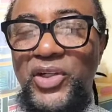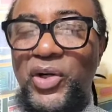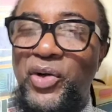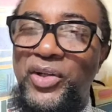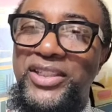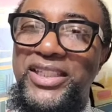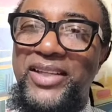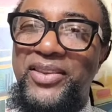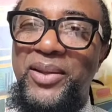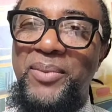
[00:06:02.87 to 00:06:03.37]

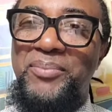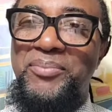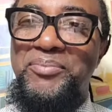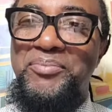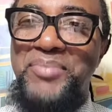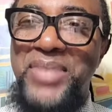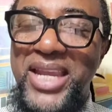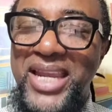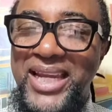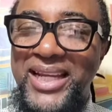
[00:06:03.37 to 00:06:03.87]
Or is that the
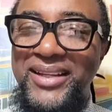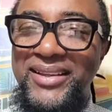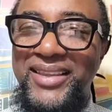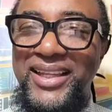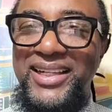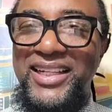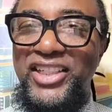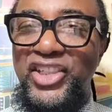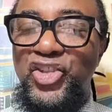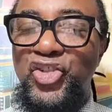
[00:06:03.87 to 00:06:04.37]
main
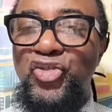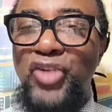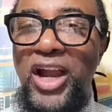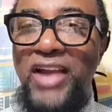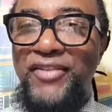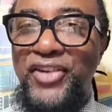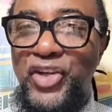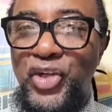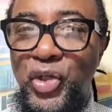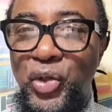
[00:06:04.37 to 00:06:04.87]
thing that is
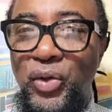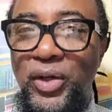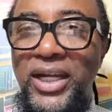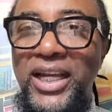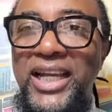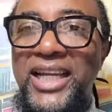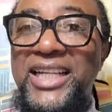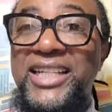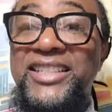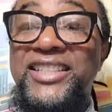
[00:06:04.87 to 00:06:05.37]
driving you?
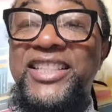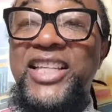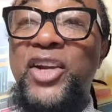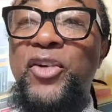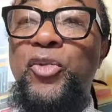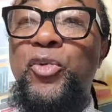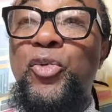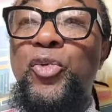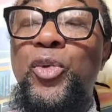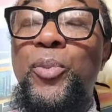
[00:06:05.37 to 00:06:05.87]

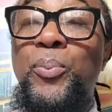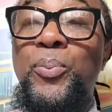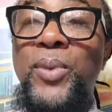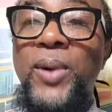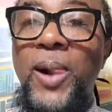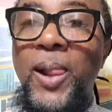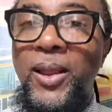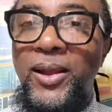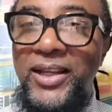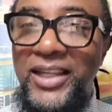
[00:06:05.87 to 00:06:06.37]
Instead of
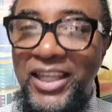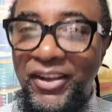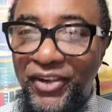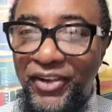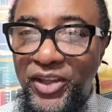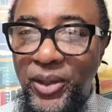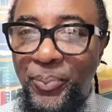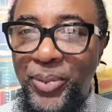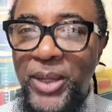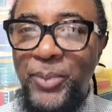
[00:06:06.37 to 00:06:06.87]

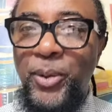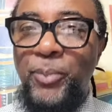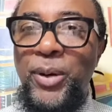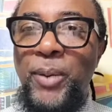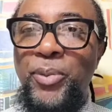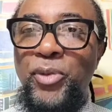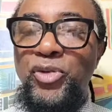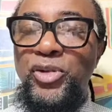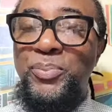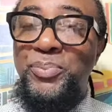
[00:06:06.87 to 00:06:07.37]
giving the people
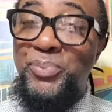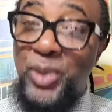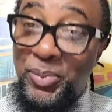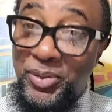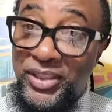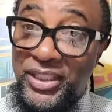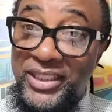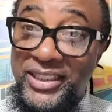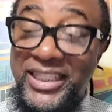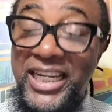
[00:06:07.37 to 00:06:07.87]
proper
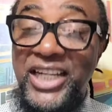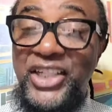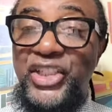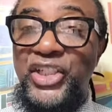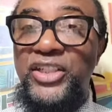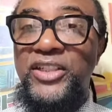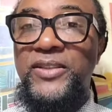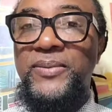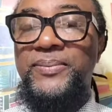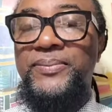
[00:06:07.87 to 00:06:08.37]

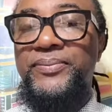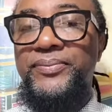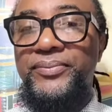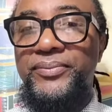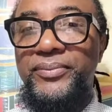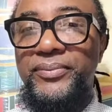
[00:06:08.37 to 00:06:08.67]
representation,